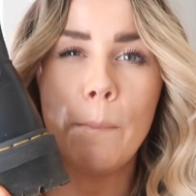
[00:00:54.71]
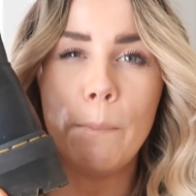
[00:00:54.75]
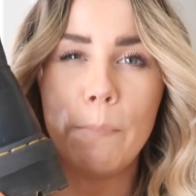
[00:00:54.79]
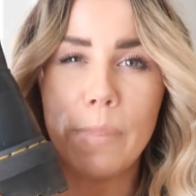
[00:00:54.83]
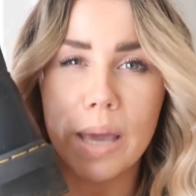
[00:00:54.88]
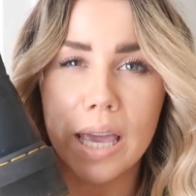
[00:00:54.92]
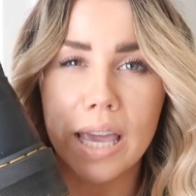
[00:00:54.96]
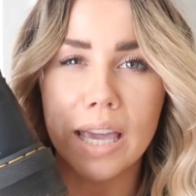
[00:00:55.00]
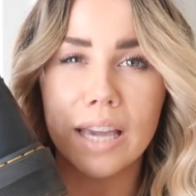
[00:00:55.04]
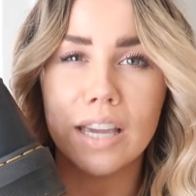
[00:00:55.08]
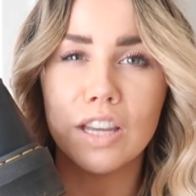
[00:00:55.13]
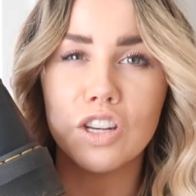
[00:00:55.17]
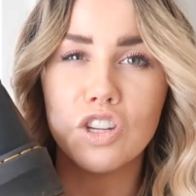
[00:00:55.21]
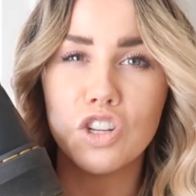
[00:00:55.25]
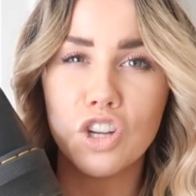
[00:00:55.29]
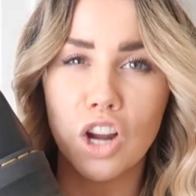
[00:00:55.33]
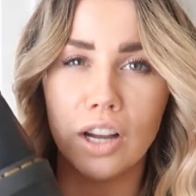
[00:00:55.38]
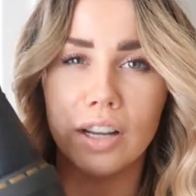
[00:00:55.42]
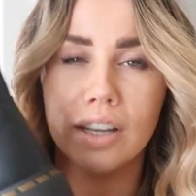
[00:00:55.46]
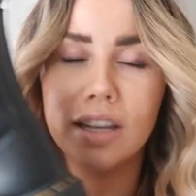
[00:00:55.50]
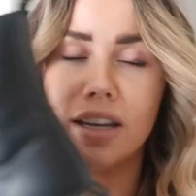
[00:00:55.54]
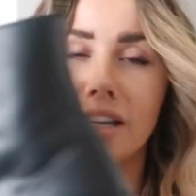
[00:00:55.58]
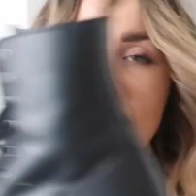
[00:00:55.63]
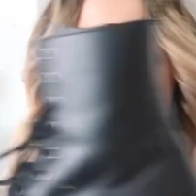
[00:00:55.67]
big
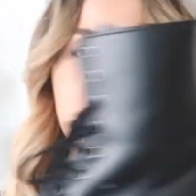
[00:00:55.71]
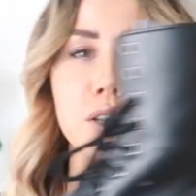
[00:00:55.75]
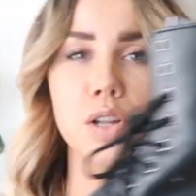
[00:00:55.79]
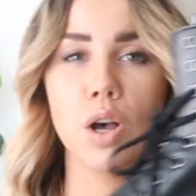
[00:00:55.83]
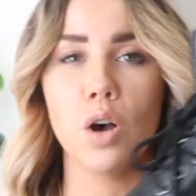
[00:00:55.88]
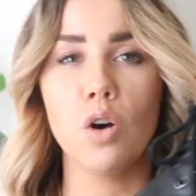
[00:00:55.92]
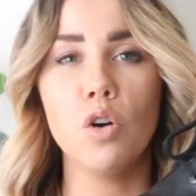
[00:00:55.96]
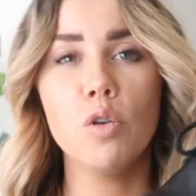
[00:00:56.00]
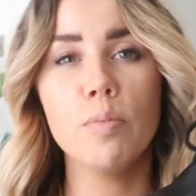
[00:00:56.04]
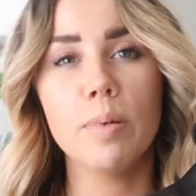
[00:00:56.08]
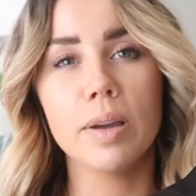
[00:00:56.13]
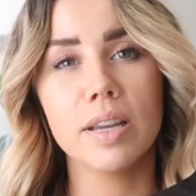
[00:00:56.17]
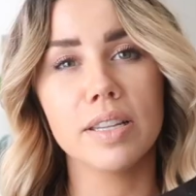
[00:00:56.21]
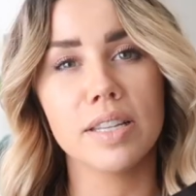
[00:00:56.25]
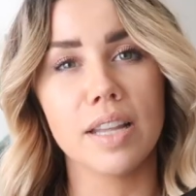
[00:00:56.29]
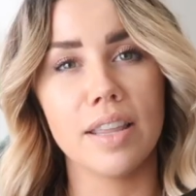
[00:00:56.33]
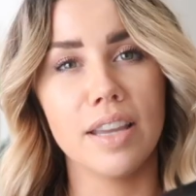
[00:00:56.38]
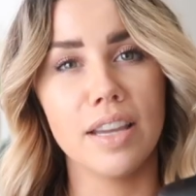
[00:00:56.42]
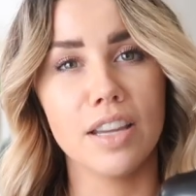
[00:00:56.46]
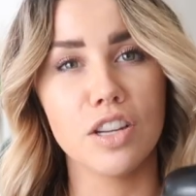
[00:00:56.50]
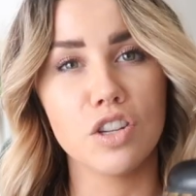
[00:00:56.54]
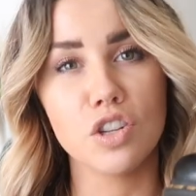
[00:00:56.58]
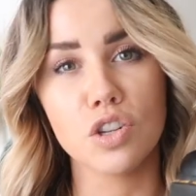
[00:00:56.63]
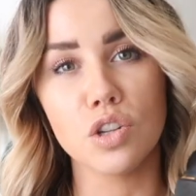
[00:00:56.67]
chunky sole because I
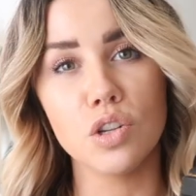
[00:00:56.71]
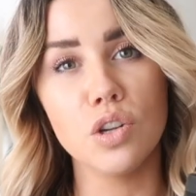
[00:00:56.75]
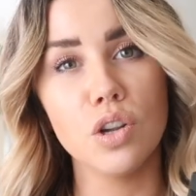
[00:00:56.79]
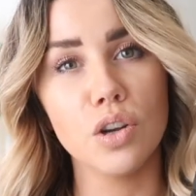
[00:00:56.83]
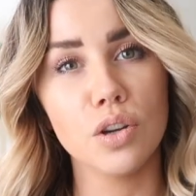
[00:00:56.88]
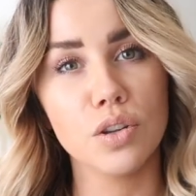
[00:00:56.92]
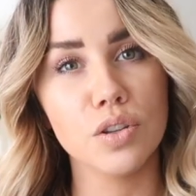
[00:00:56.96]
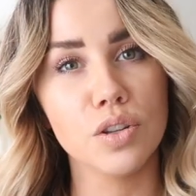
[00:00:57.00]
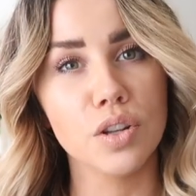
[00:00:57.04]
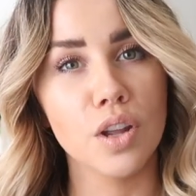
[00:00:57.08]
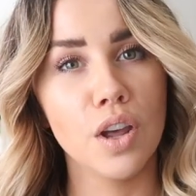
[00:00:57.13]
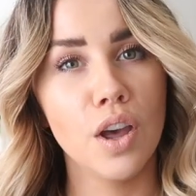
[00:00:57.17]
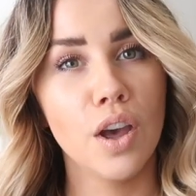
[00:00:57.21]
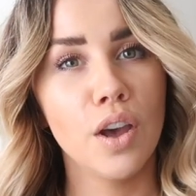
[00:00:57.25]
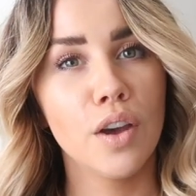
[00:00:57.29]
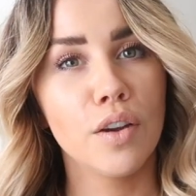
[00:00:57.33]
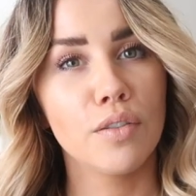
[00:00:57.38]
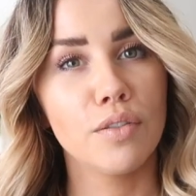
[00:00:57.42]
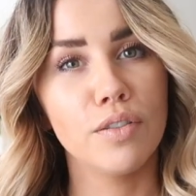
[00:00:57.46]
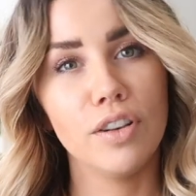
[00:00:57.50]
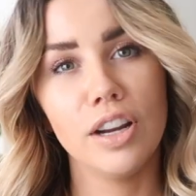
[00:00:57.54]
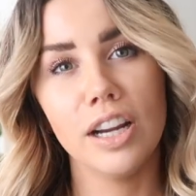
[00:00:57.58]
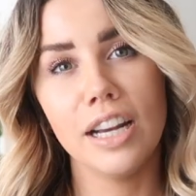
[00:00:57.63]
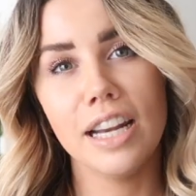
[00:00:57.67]
think it just looks
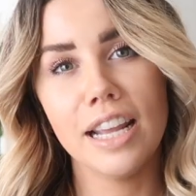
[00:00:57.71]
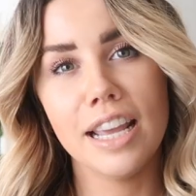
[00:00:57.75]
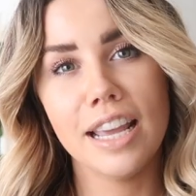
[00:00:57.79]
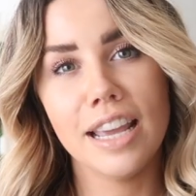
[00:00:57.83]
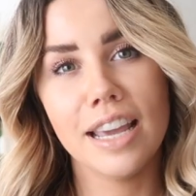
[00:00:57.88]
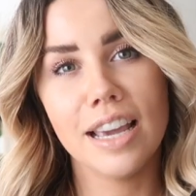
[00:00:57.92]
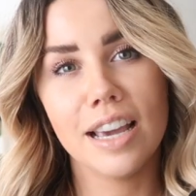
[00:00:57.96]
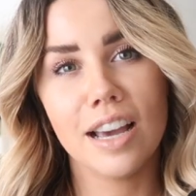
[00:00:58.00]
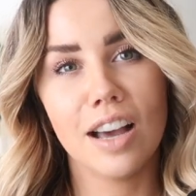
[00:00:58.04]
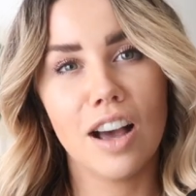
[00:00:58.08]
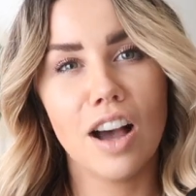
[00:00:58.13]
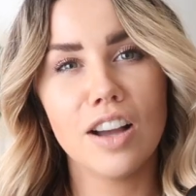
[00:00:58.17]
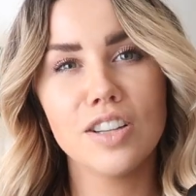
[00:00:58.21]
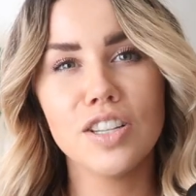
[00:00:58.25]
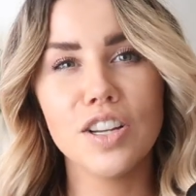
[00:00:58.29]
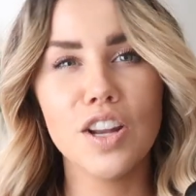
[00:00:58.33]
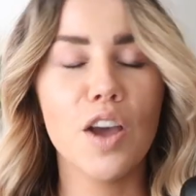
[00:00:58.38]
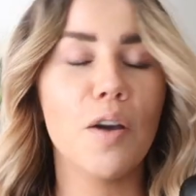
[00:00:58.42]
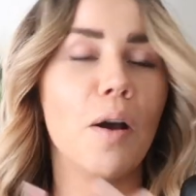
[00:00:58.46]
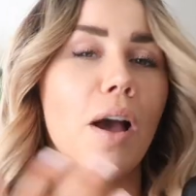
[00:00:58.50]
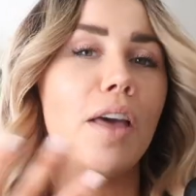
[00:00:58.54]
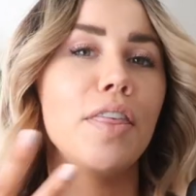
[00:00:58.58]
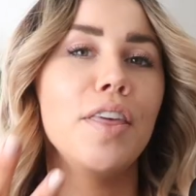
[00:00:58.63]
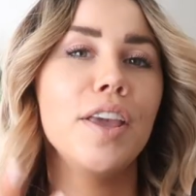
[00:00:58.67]
really, I don't
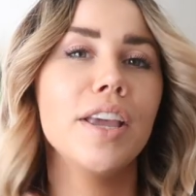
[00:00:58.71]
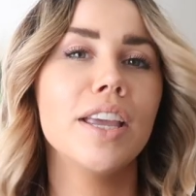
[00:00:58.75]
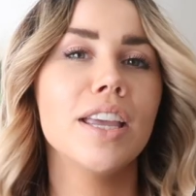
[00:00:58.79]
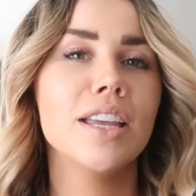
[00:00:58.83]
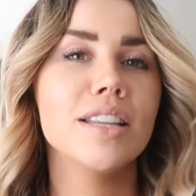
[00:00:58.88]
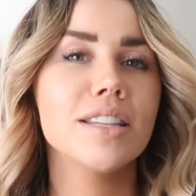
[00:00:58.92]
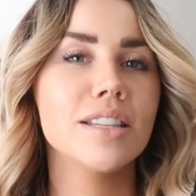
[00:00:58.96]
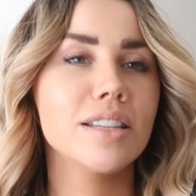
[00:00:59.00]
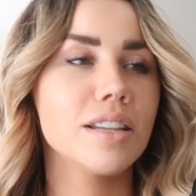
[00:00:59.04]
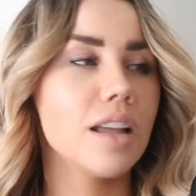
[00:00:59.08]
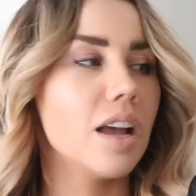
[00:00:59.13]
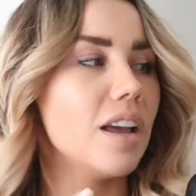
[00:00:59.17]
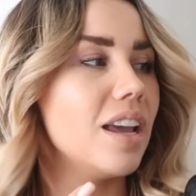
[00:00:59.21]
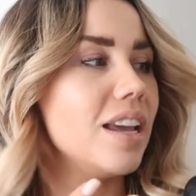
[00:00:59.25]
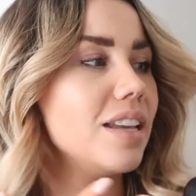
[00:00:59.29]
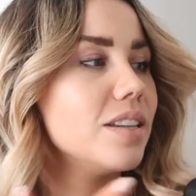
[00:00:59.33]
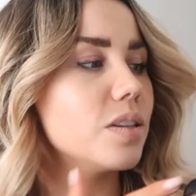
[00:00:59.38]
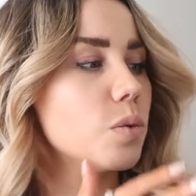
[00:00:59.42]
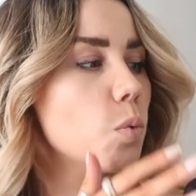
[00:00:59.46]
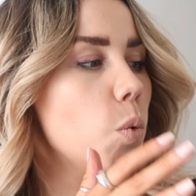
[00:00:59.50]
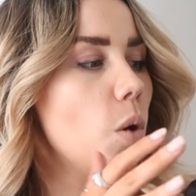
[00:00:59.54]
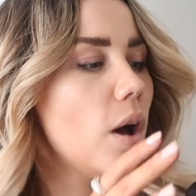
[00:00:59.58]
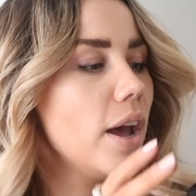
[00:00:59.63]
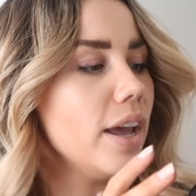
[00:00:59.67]
know, I think it
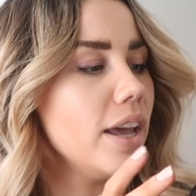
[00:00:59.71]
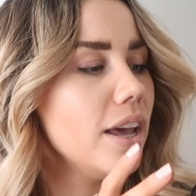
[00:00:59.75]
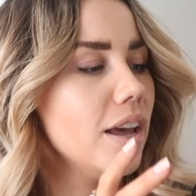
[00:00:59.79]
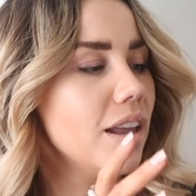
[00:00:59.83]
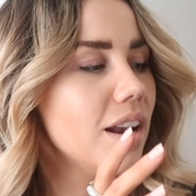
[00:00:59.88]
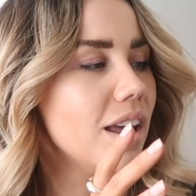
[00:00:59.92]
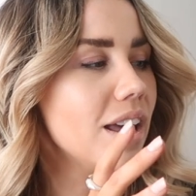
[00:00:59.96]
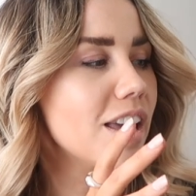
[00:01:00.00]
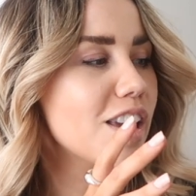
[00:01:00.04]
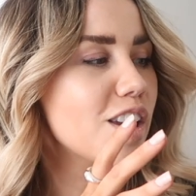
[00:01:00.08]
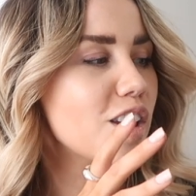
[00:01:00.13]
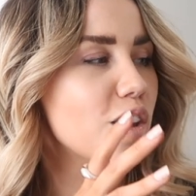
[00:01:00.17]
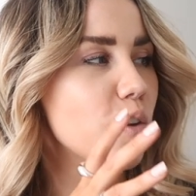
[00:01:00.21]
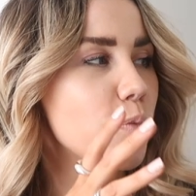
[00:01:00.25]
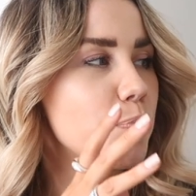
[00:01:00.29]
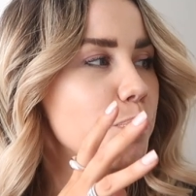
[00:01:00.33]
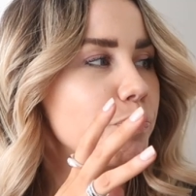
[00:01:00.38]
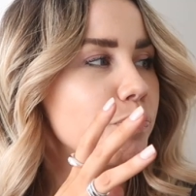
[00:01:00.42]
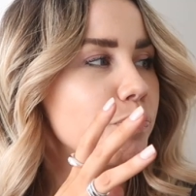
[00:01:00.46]
it's quite a like